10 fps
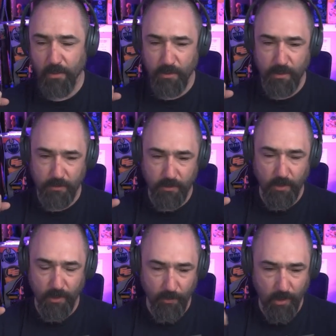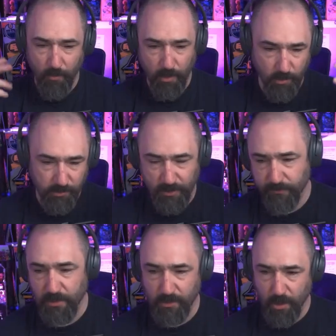They're like, well, I don't want to use the
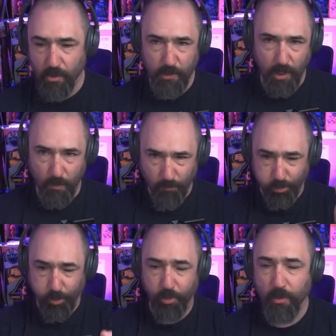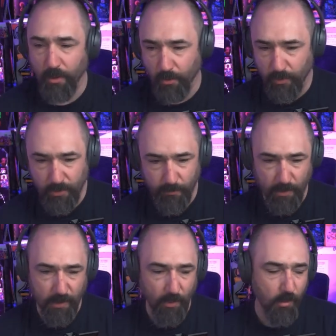Give, Send, Go, and here, into my
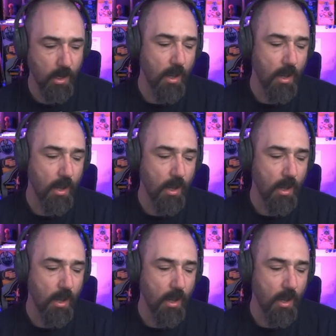account.